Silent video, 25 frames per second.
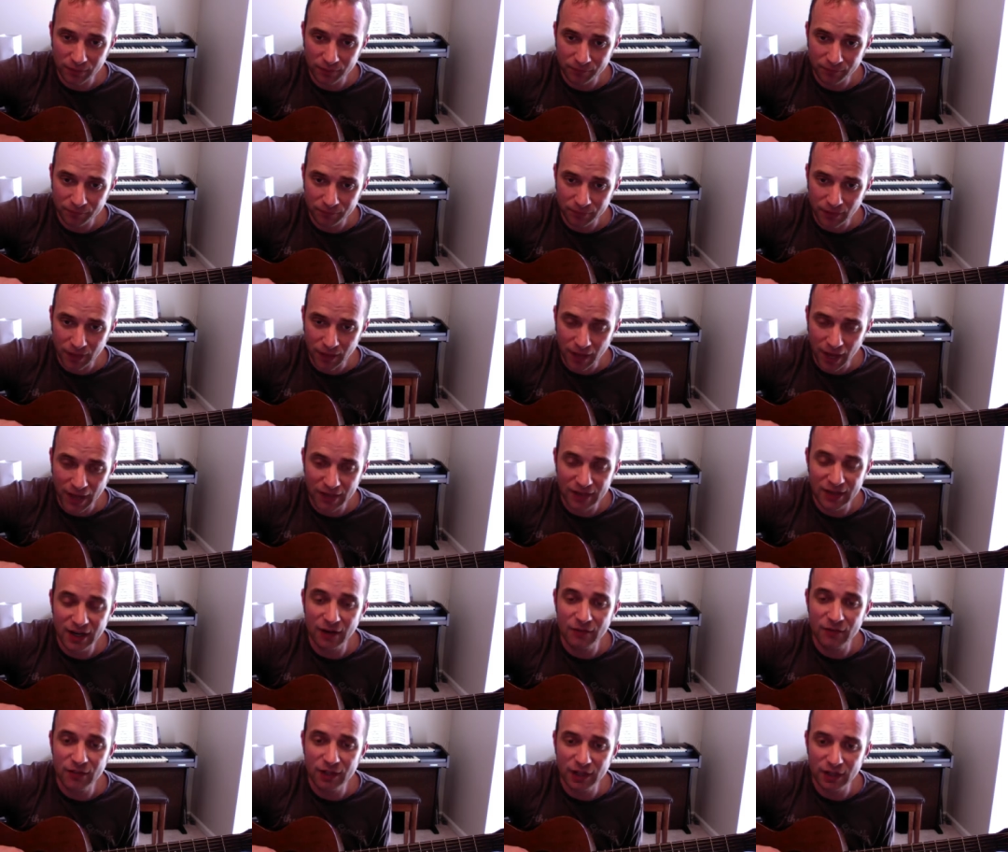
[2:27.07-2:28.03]
and then
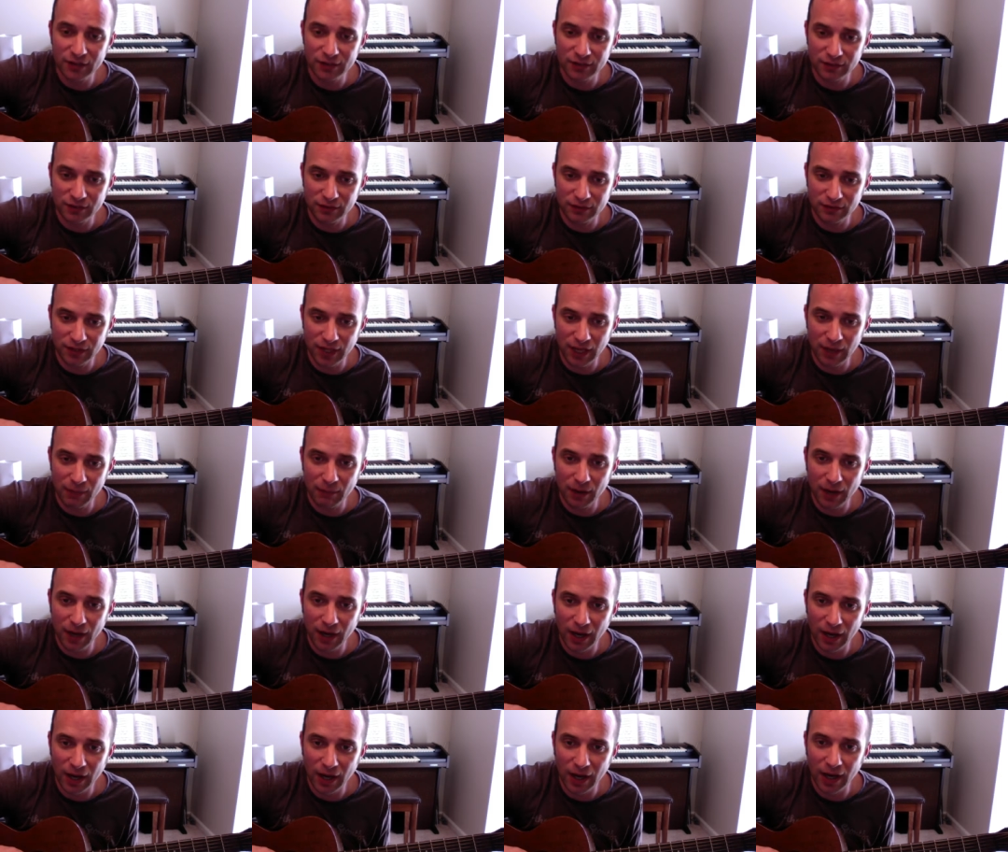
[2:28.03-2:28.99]
everything else is the same.
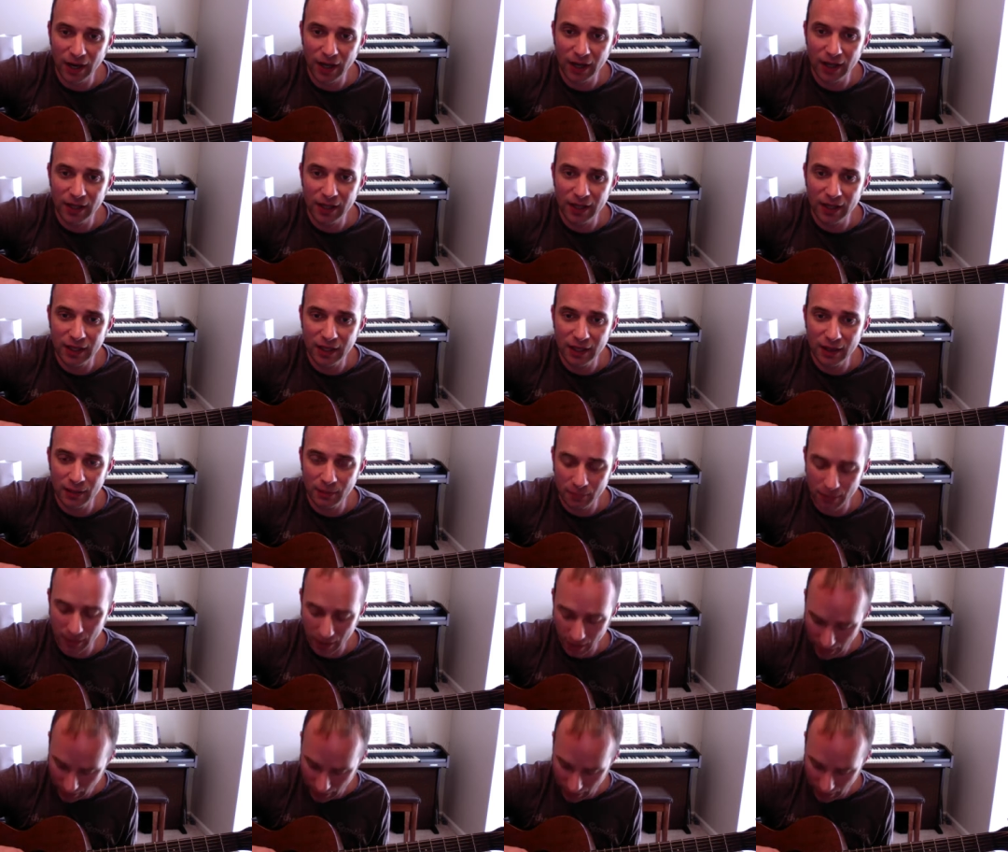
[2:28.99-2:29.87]
I-M-I-A-I-M-I.